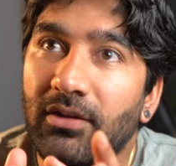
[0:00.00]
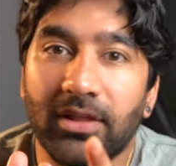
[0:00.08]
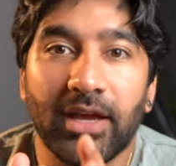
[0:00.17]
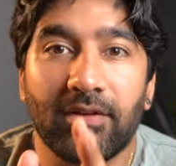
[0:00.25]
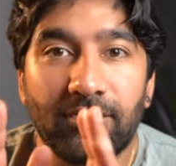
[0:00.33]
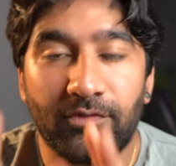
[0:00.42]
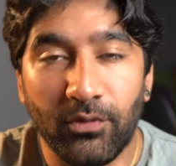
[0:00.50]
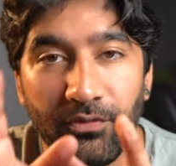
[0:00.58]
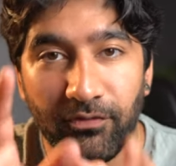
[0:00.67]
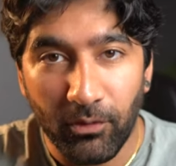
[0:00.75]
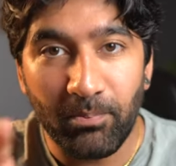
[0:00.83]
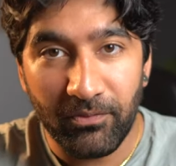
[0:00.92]
like
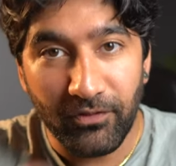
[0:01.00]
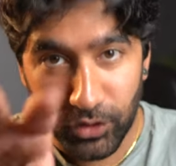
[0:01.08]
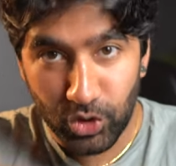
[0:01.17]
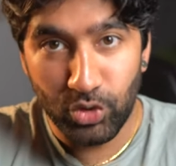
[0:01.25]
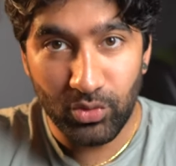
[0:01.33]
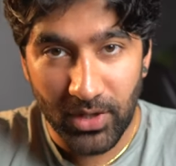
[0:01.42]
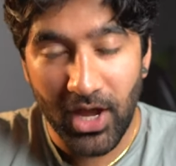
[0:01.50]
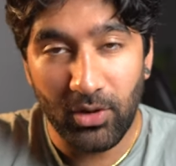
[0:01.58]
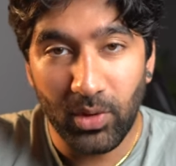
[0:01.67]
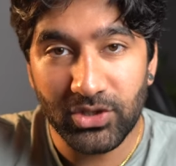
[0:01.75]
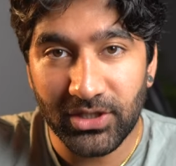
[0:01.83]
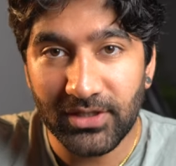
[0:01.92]
for you
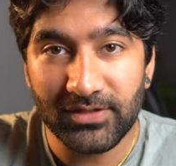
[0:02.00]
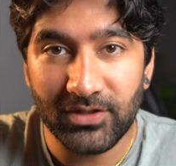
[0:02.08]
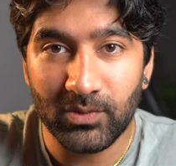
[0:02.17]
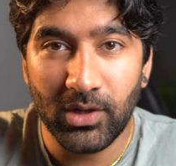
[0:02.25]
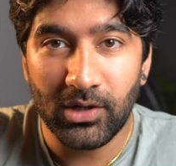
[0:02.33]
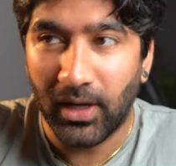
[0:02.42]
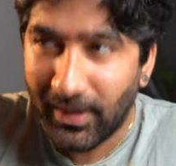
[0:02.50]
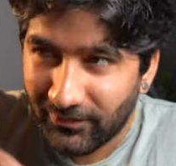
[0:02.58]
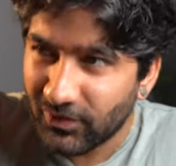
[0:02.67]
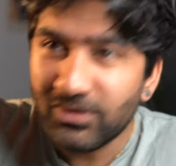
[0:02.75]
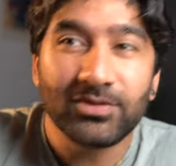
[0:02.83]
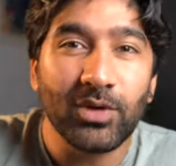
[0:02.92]
now watching this as well,
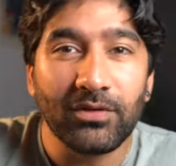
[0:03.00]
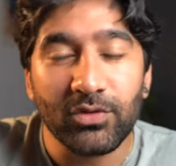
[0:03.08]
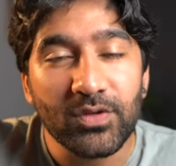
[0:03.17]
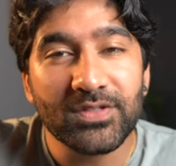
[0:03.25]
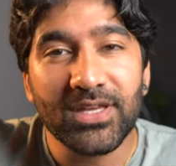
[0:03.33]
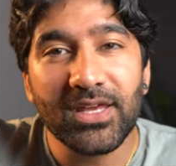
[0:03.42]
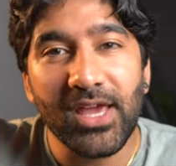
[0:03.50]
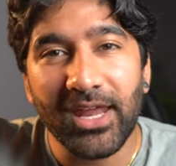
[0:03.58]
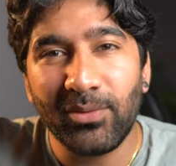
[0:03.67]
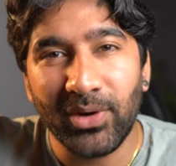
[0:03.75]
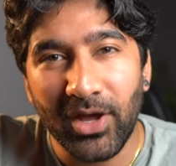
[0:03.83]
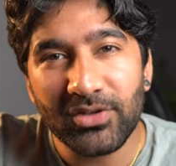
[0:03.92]
if you see
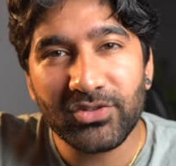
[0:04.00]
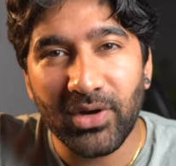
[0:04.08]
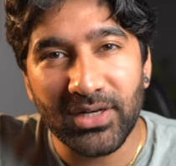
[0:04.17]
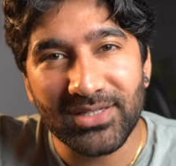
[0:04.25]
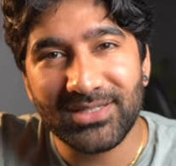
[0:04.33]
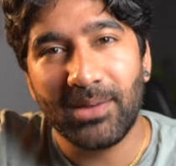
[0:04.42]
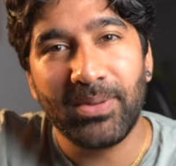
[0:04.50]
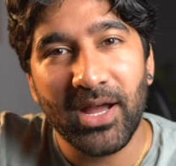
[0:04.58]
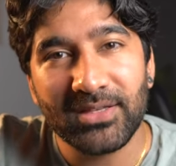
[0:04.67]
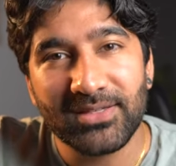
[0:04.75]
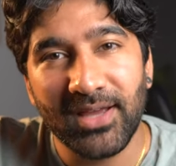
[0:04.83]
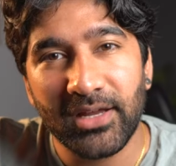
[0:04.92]
anyone else trying to step
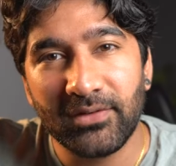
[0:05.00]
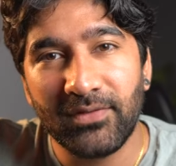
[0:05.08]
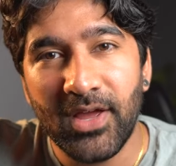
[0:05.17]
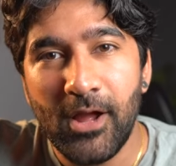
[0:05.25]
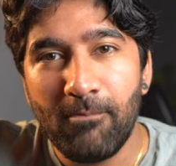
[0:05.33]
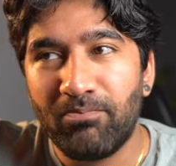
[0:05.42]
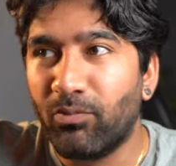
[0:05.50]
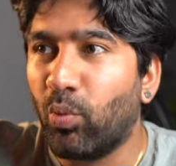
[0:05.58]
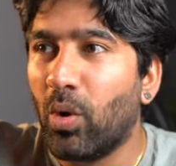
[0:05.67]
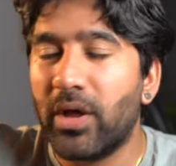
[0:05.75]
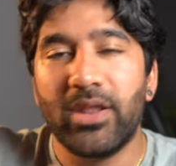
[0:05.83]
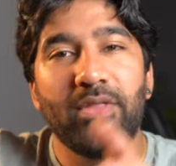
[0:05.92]
outside of
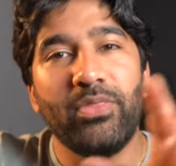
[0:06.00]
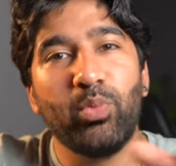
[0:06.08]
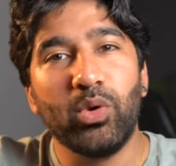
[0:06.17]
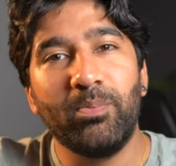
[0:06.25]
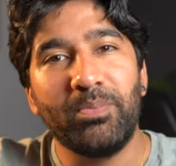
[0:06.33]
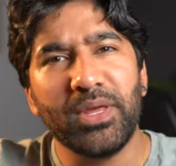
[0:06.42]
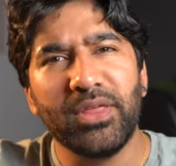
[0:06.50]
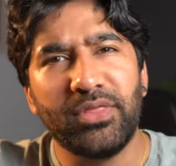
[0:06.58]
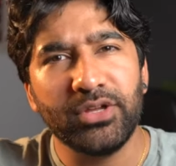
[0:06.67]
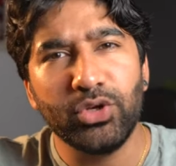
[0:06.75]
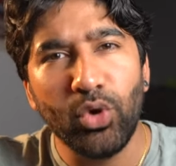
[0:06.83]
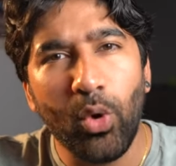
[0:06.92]
what would be
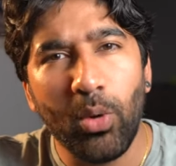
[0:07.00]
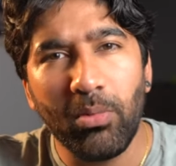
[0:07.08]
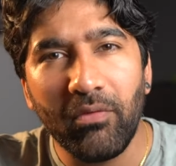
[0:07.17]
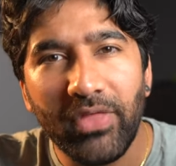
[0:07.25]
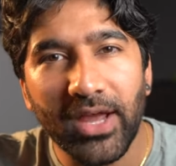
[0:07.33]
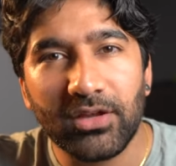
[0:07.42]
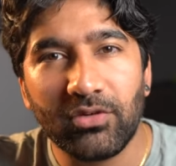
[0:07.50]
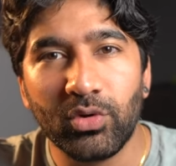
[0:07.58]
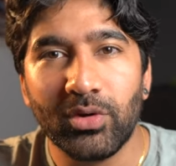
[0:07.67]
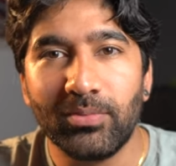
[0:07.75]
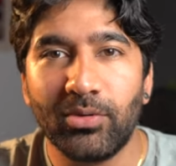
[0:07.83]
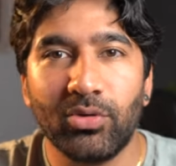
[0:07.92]
the norm of that
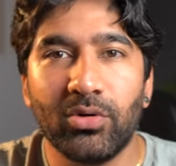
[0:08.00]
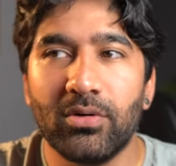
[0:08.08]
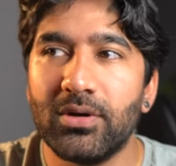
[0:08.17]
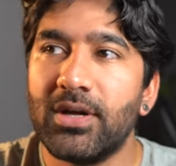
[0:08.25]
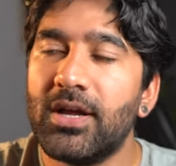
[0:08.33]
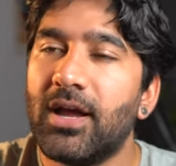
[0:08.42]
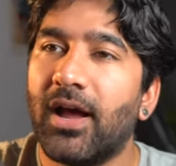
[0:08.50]
group, or